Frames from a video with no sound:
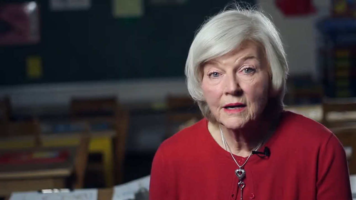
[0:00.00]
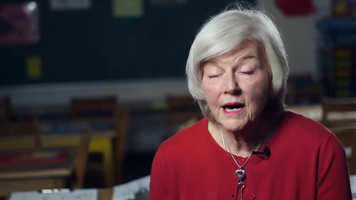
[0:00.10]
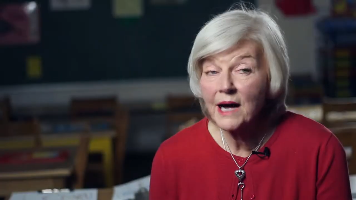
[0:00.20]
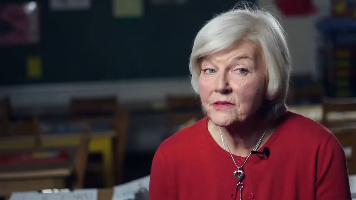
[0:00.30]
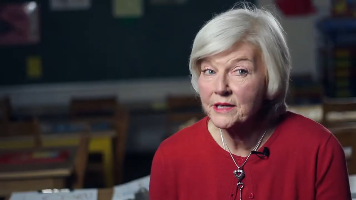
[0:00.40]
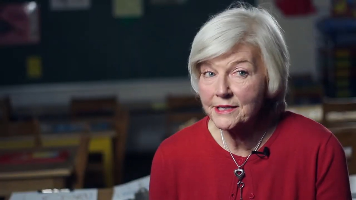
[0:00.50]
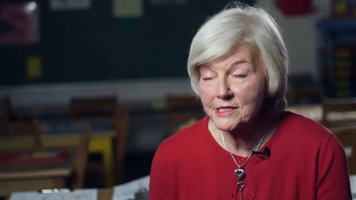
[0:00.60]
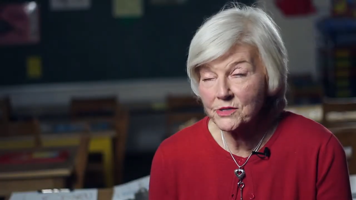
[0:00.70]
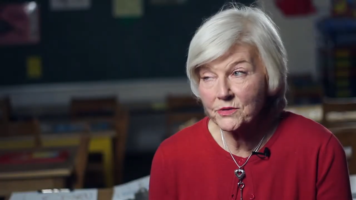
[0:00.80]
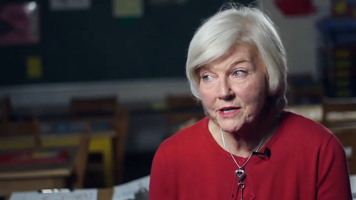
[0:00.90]
I think
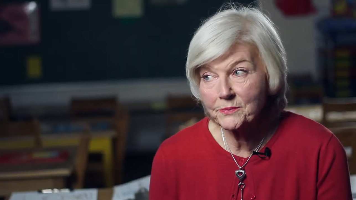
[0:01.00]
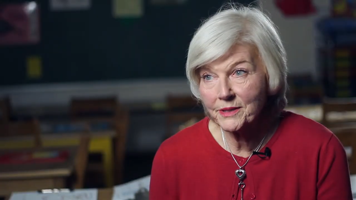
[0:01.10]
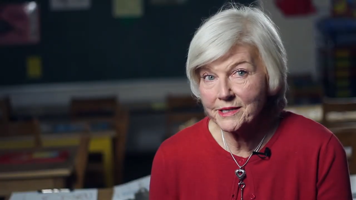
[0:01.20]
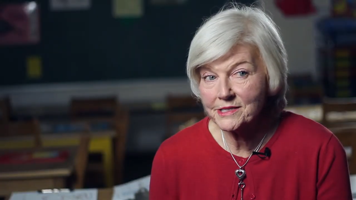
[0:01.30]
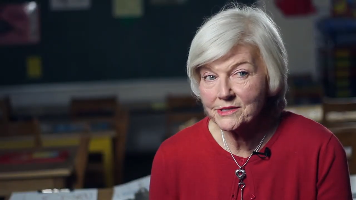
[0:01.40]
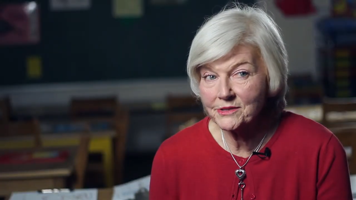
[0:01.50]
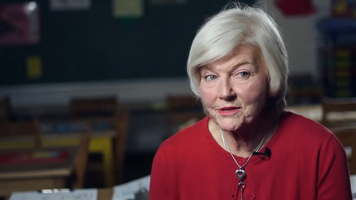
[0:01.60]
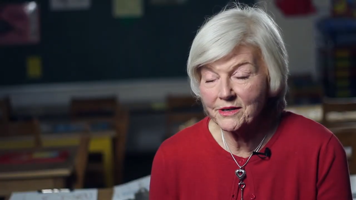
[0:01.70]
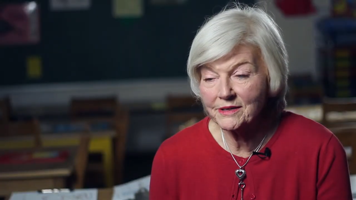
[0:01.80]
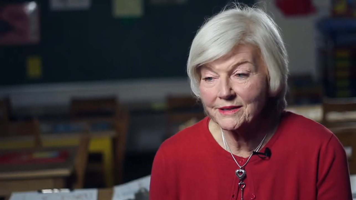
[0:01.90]
it's a great place to
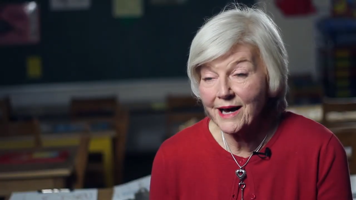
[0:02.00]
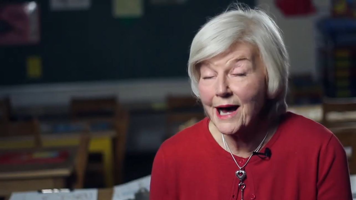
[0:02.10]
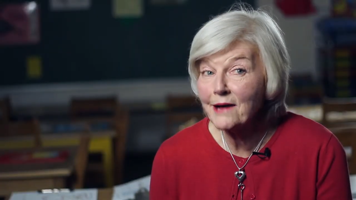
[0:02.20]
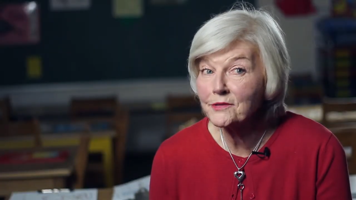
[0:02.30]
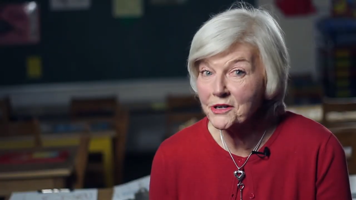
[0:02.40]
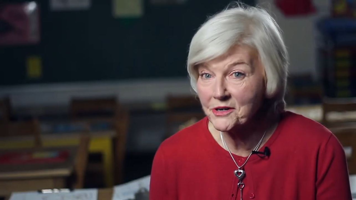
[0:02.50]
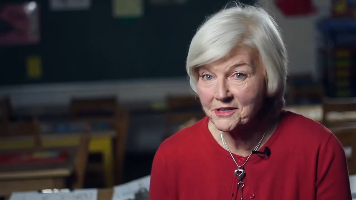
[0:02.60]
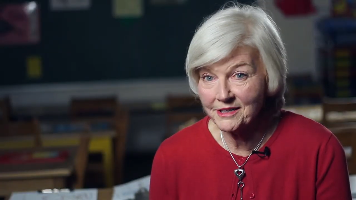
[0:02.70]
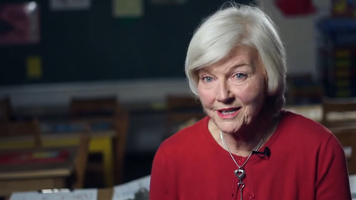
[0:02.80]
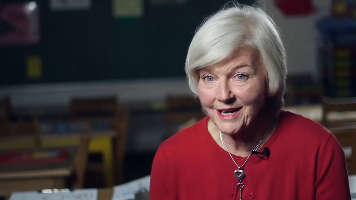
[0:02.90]
learn. I've
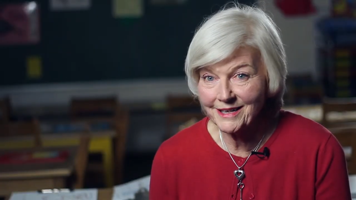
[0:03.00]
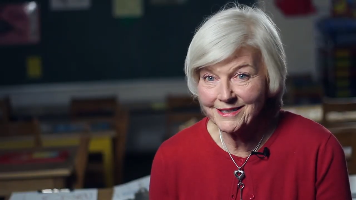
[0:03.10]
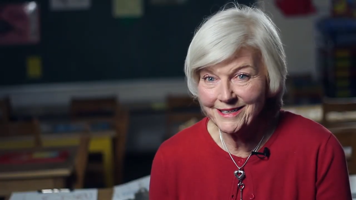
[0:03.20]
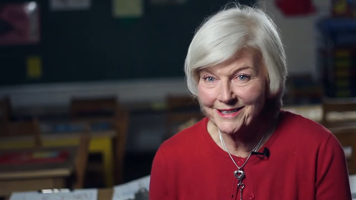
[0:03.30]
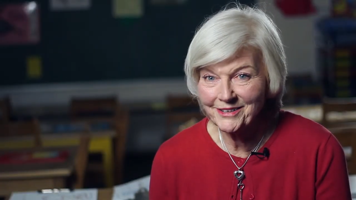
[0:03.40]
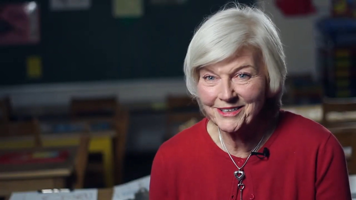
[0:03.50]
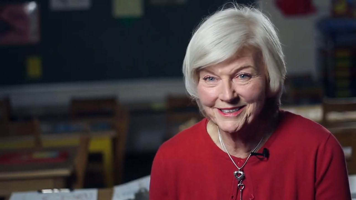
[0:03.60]
learned a lot here,